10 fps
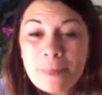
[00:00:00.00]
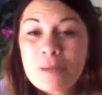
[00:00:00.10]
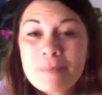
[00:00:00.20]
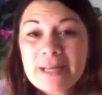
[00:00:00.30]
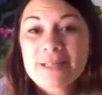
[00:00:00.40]

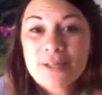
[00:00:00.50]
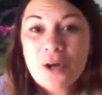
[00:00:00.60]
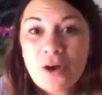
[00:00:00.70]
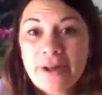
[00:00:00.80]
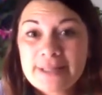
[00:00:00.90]
I make it so
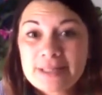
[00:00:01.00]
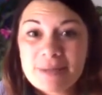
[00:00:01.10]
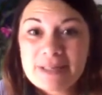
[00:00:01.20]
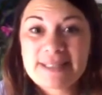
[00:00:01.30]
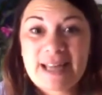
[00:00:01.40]
it hides
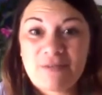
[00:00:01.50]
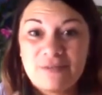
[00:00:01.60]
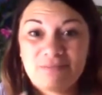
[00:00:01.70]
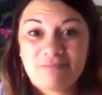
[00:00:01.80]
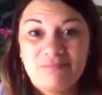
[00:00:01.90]
myself,
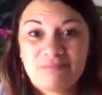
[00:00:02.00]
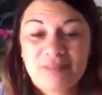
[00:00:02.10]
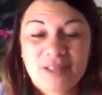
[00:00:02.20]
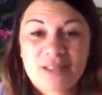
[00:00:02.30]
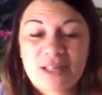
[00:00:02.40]

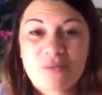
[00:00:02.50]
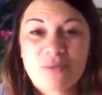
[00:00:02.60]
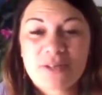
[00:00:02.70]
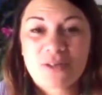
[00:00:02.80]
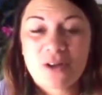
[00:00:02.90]
because
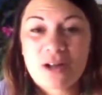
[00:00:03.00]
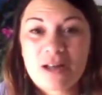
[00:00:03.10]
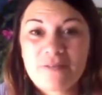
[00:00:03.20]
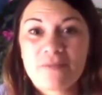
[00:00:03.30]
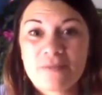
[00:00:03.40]
otherwise
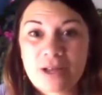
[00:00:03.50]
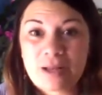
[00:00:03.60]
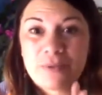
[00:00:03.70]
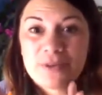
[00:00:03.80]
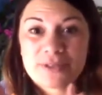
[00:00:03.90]
I'm like
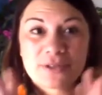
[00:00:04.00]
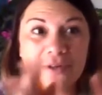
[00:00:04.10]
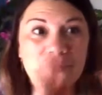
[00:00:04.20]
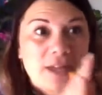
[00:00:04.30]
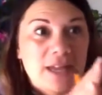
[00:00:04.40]
a person's
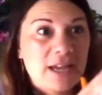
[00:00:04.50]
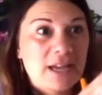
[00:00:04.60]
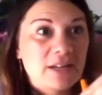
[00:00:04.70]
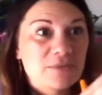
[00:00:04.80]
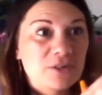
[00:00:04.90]
over here
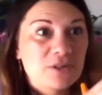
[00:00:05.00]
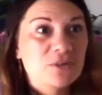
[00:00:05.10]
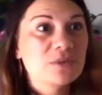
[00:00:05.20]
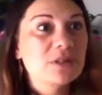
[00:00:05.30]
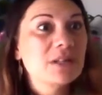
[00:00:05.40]
and I'm trying to
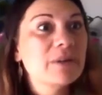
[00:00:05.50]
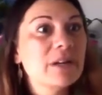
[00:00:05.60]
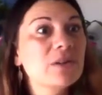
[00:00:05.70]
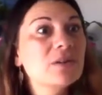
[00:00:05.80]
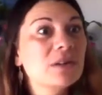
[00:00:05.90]
talk to them
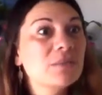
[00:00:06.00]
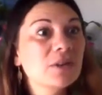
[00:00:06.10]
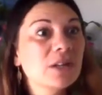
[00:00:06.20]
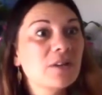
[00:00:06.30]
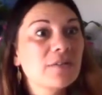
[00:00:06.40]
and I'm
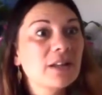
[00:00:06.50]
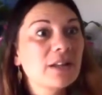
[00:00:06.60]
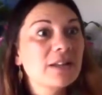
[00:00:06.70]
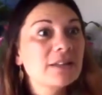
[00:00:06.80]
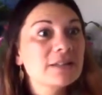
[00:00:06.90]
looking over here
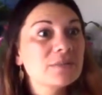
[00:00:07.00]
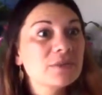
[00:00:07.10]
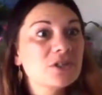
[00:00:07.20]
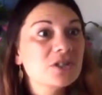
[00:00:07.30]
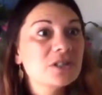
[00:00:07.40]
like this,
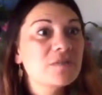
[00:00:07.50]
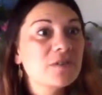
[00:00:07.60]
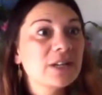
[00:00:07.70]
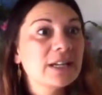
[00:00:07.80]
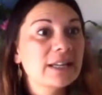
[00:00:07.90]
which isn't
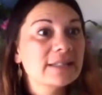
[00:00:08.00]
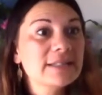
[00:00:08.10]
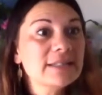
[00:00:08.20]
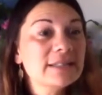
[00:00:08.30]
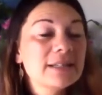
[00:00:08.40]
very
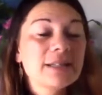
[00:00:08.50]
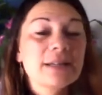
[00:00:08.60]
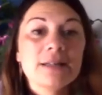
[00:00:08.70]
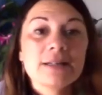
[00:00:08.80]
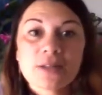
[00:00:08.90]
connected.
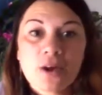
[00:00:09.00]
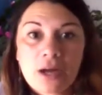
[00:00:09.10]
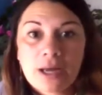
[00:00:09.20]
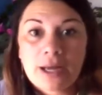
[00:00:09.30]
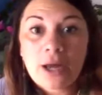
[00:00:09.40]
So
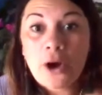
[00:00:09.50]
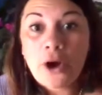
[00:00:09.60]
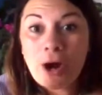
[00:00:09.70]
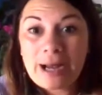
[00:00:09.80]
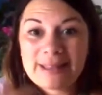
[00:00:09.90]
I
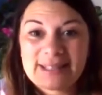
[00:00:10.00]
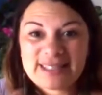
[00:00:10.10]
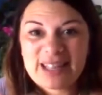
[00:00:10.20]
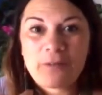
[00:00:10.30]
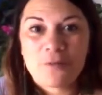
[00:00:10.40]
hide the
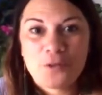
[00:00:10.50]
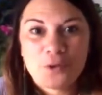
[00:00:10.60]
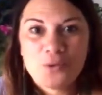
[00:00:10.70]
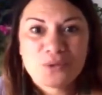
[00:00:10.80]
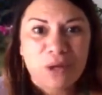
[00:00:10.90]
self
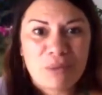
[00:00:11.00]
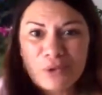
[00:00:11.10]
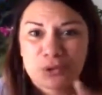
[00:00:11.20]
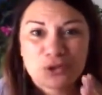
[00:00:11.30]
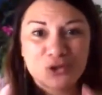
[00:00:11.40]
view so I'm
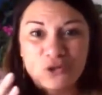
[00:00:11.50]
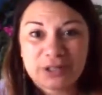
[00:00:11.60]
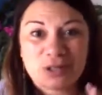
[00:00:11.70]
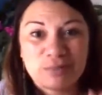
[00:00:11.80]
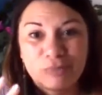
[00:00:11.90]
not
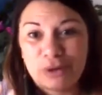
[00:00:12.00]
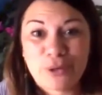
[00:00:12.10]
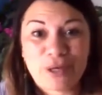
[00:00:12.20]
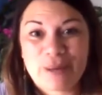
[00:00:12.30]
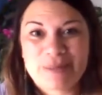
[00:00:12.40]
distracted by
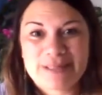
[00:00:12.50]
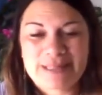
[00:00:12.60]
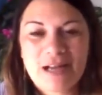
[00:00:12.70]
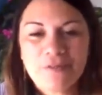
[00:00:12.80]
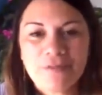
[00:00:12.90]
looking at
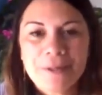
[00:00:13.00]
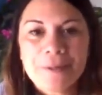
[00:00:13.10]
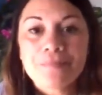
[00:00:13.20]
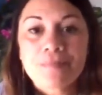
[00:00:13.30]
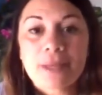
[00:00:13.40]
myself,
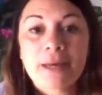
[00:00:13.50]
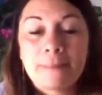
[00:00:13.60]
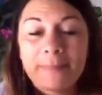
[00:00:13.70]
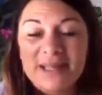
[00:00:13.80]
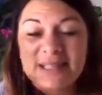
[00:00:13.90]
and I
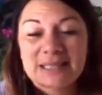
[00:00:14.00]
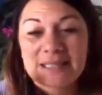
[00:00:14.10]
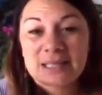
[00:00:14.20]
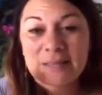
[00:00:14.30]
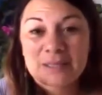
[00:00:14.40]
pin the